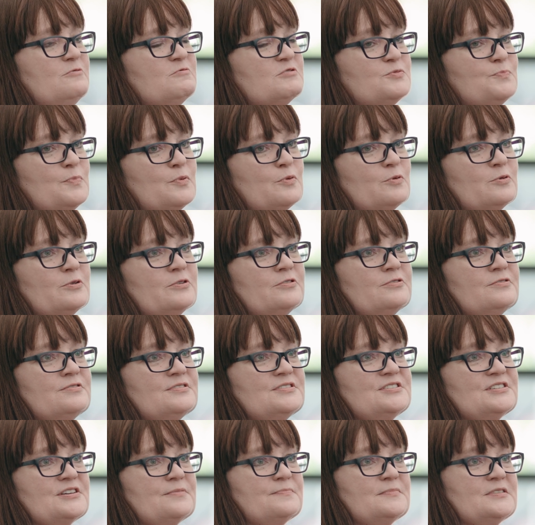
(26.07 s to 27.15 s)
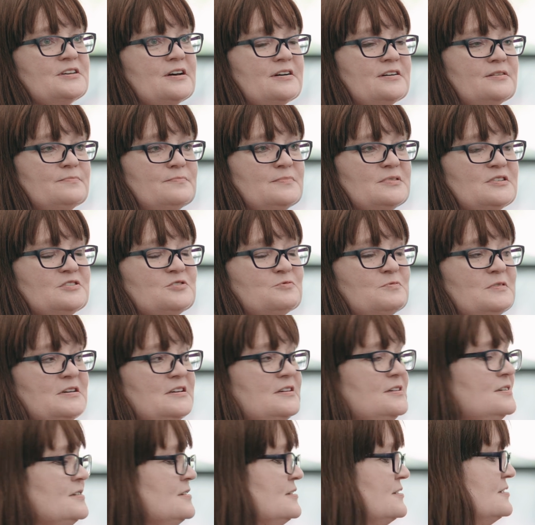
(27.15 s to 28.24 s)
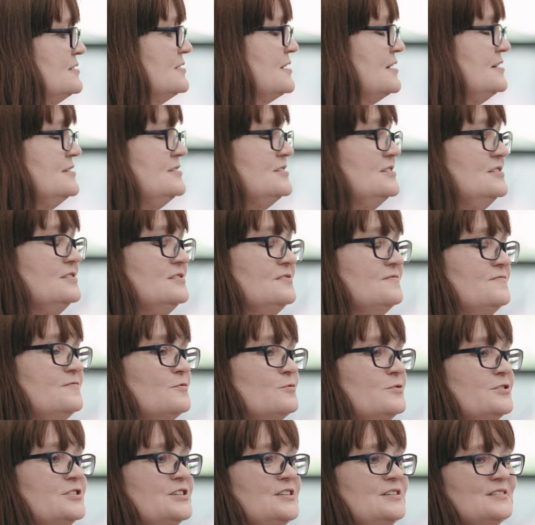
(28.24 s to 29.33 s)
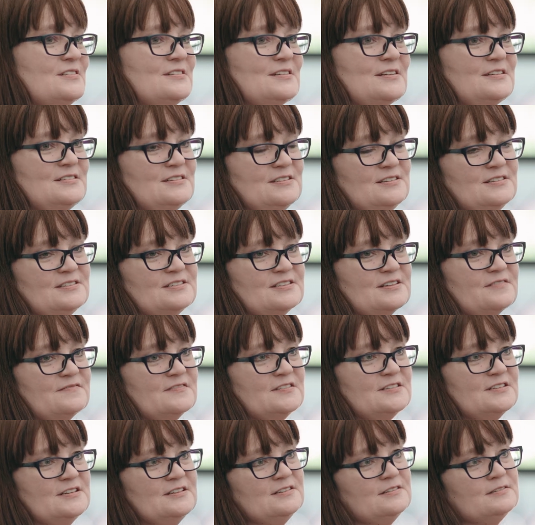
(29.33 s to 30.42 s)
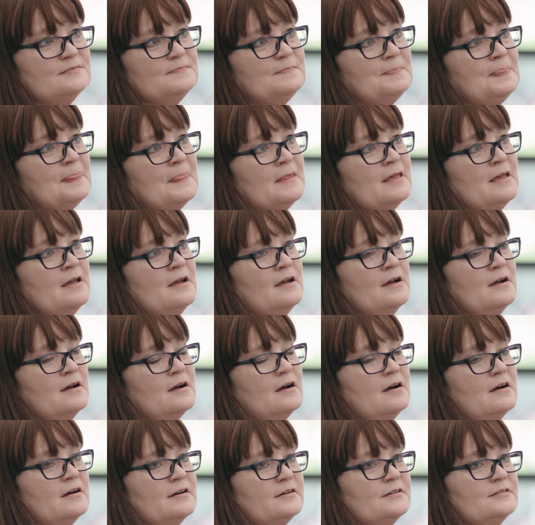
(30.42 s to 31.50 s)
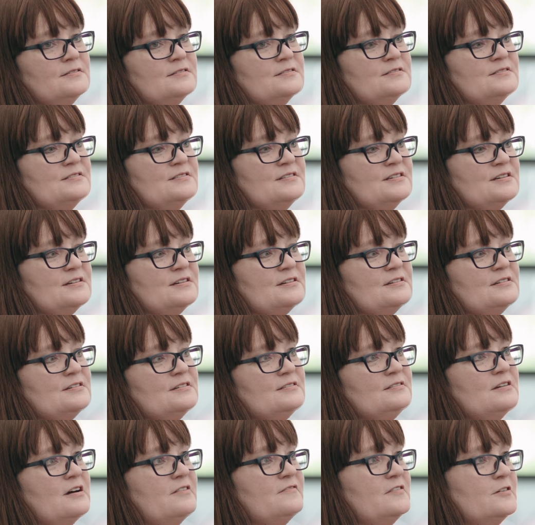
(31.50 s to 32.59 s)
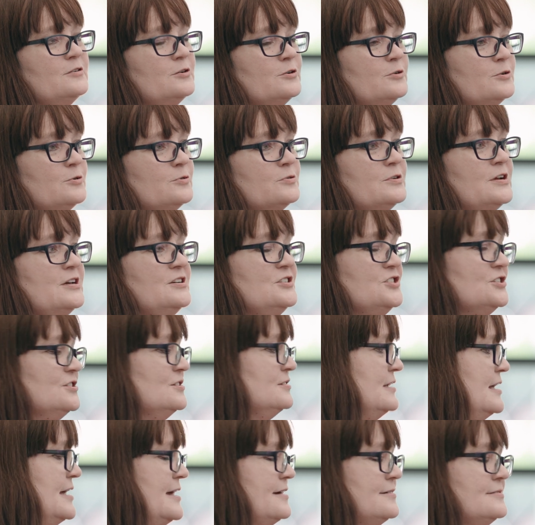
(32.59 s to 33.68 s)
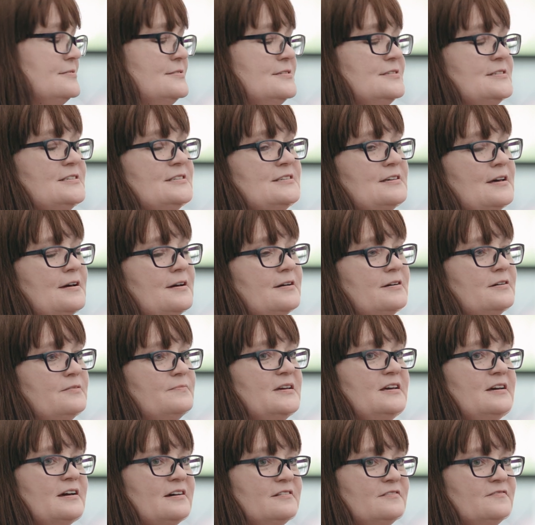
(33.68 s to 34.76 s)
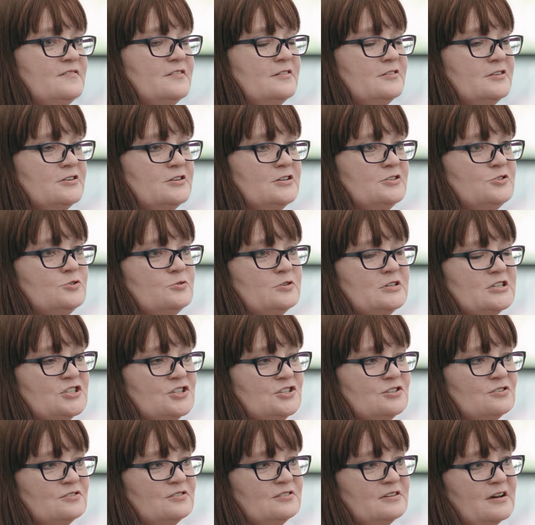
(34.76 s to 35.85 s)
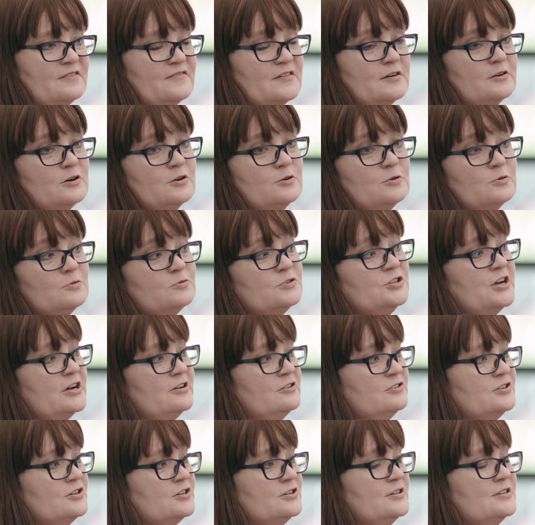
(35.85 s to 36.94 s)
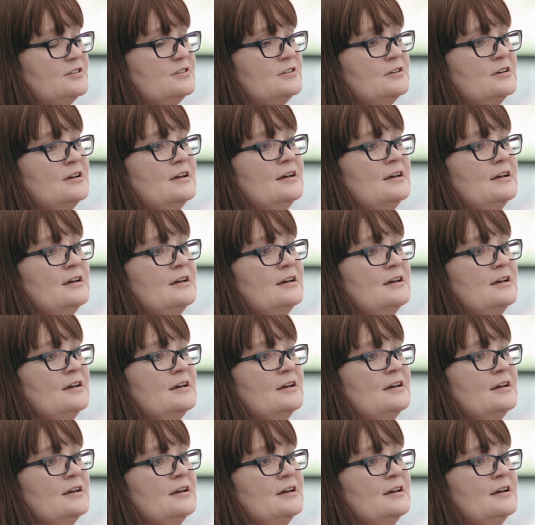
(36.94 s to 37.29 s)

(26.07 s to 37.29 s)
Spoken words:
was born sometime between 1914 and 1917 on the Navajo Nation lands. He had a very traditional Navajo childhood,